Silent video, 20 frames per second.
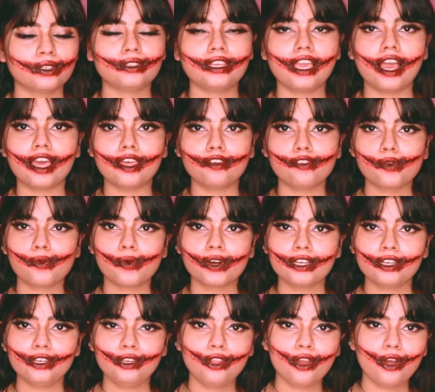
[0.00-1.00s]
So yeah, if you
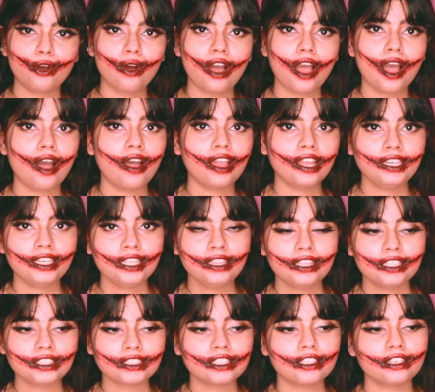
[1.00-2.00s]
wanna know how I
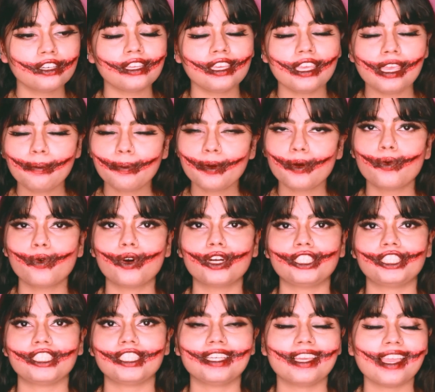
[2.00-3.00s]
did this look, keep on
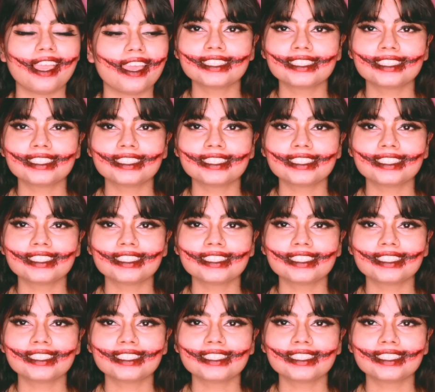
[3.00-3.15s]
watching.